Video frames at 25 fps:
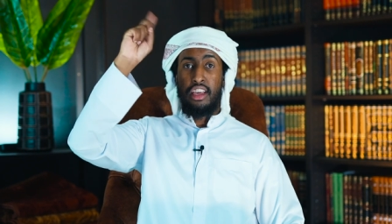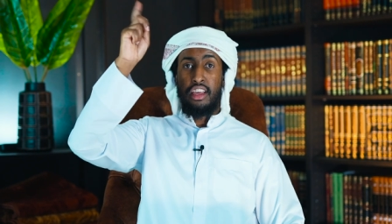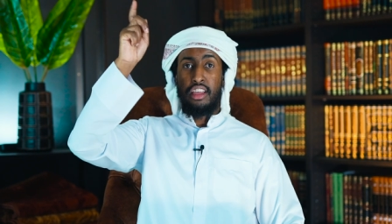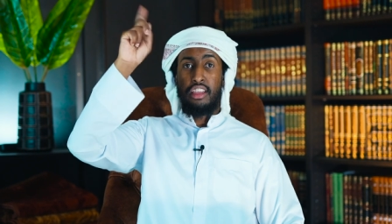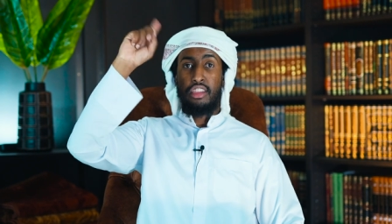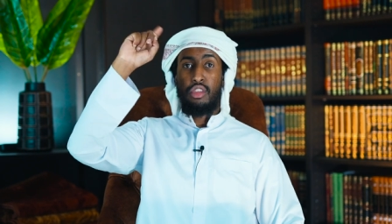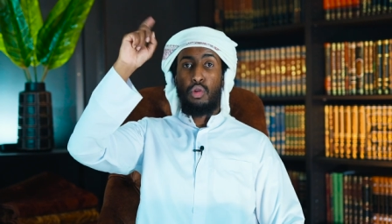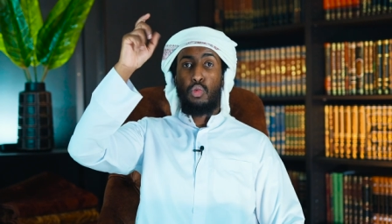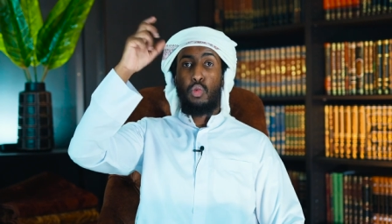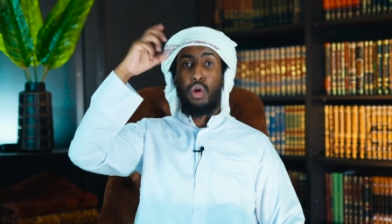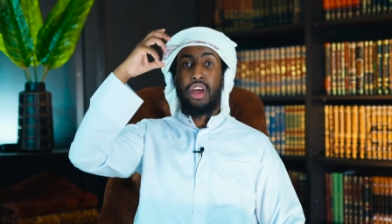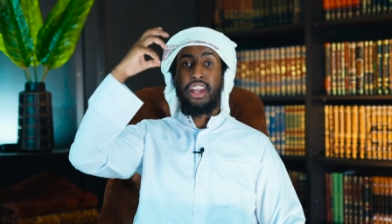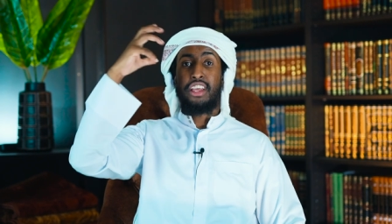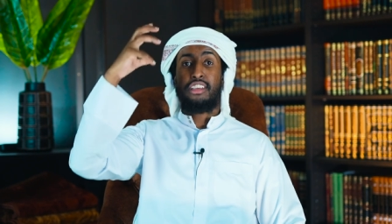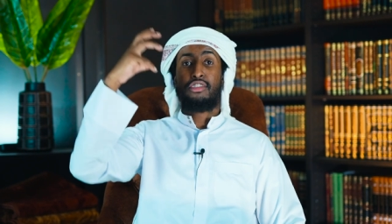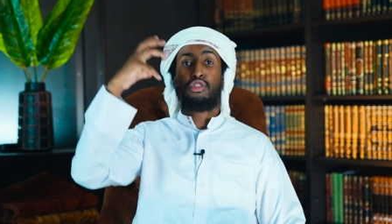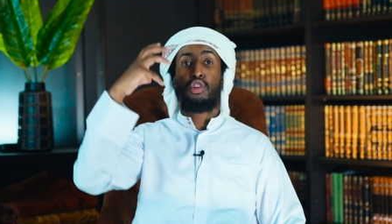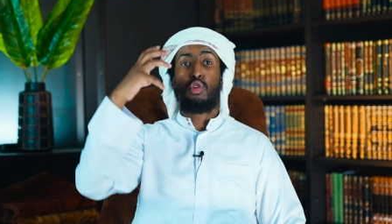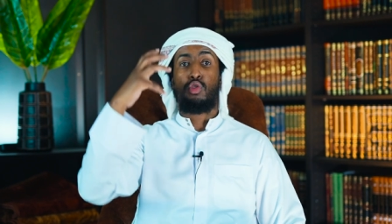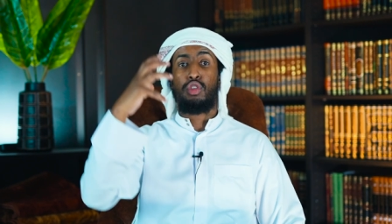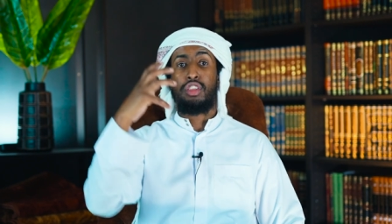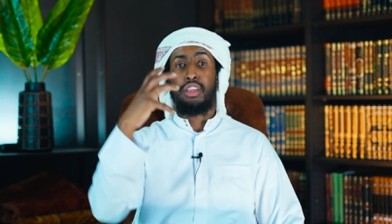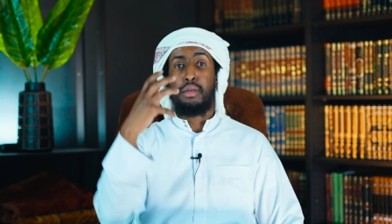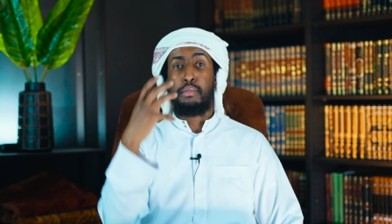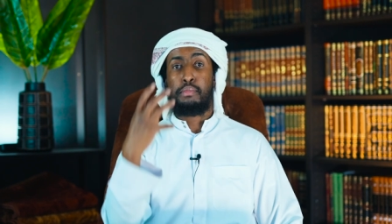the one he's
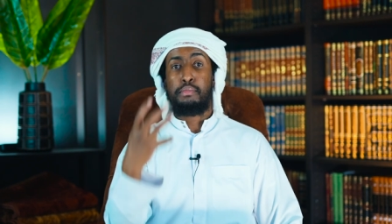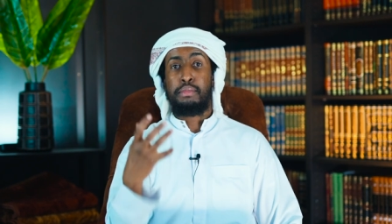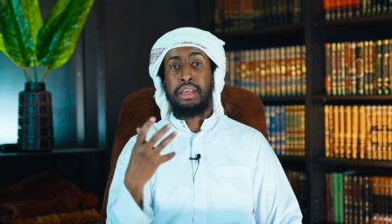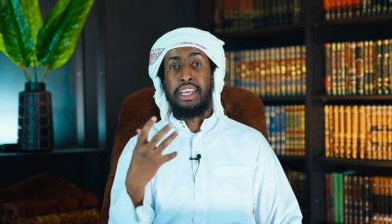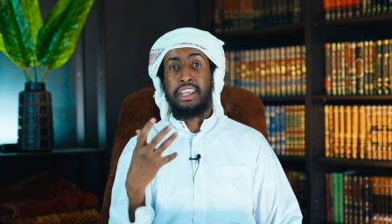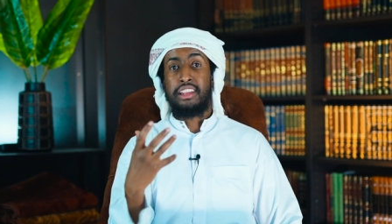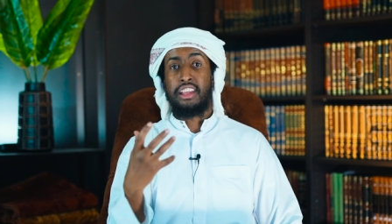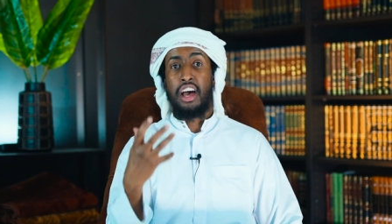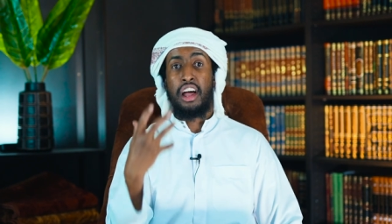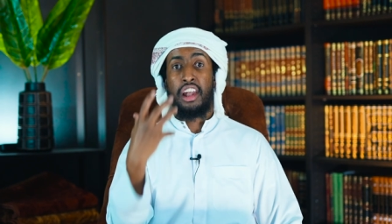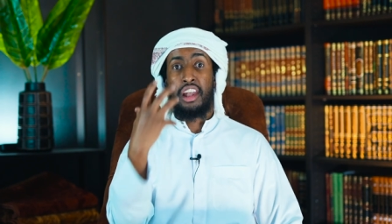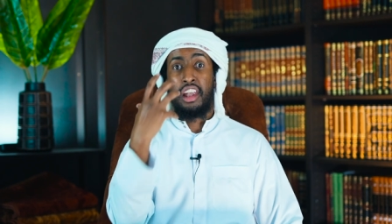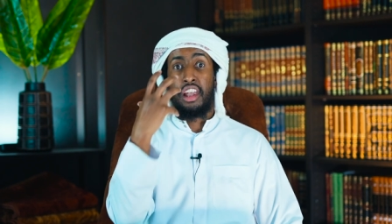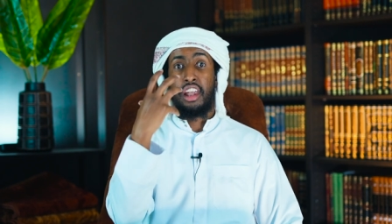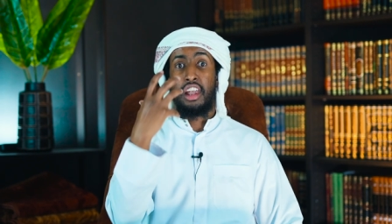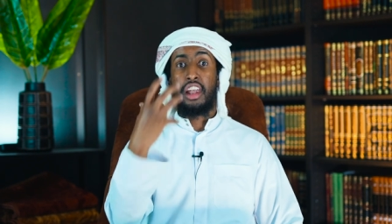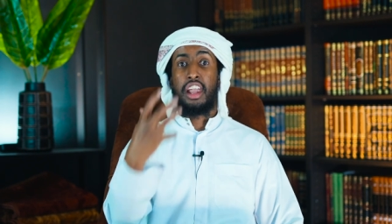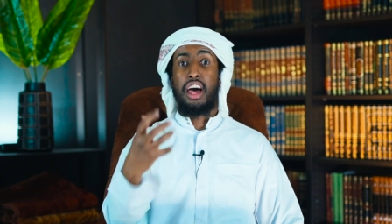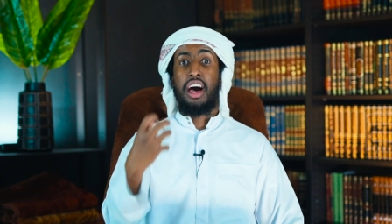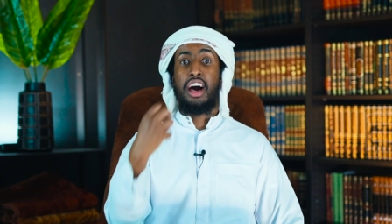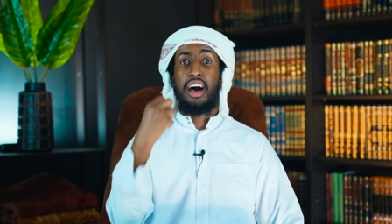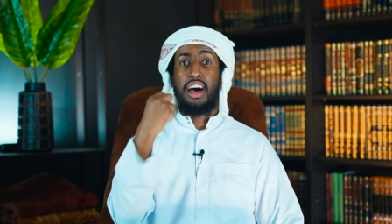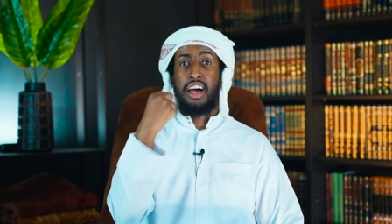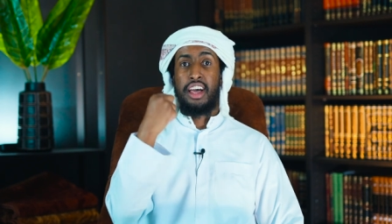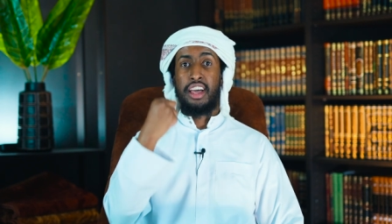going to meet,
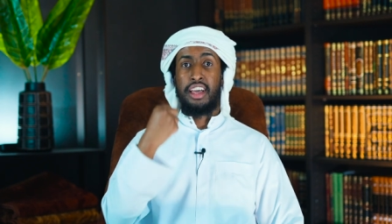Allah